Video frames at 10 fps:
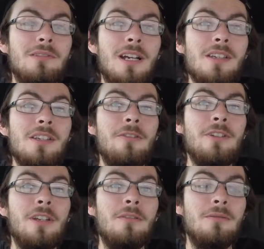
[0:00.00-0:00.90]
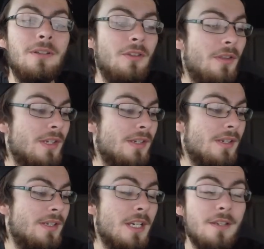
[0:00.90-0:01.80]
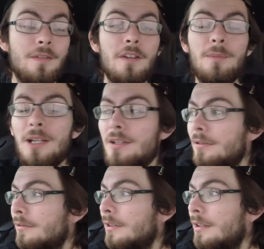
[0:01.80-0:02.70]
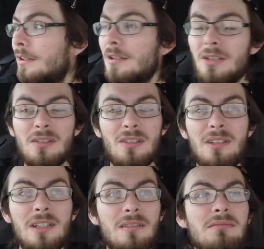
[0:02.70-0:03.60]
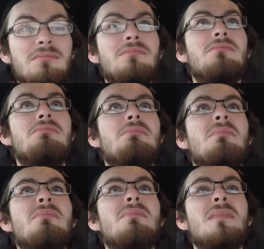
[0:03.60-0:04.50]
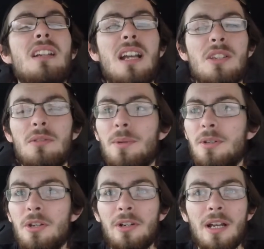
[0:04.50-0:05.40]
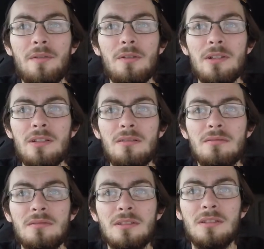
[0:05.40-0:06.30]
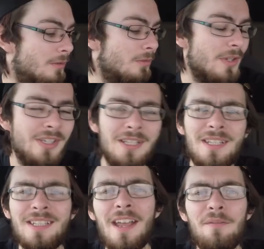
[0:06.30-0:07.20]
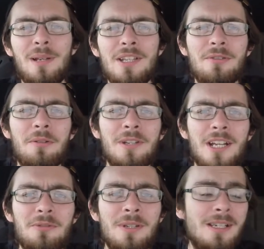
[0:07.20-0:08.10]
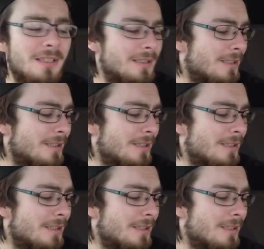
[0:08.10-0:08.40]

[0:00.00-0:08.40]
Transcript: our R Series now, even though this is a 65 plate. So it's only, that's ah, only about a year and a half old, is it? Oh, the 67 plates are out next week.